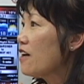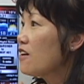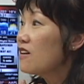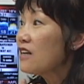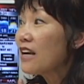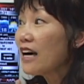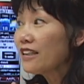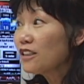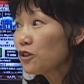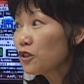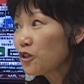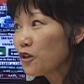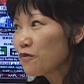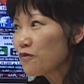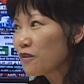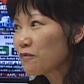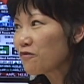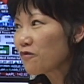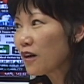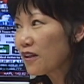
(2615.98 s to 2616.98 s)
like to learn
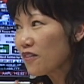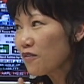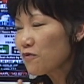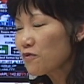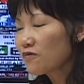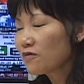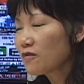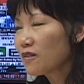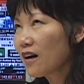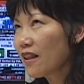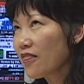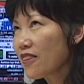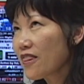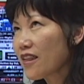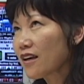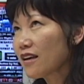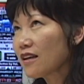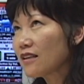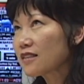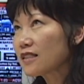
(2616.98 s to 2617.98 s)
from one
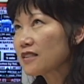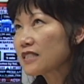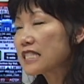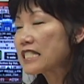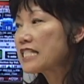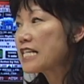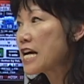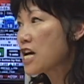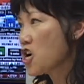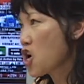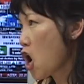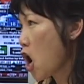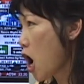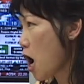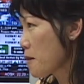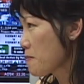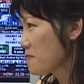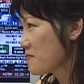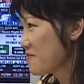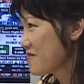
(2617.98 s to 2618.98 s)
thing is stay
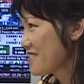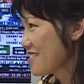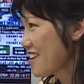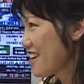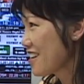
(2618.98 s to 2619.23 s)
calm. Is it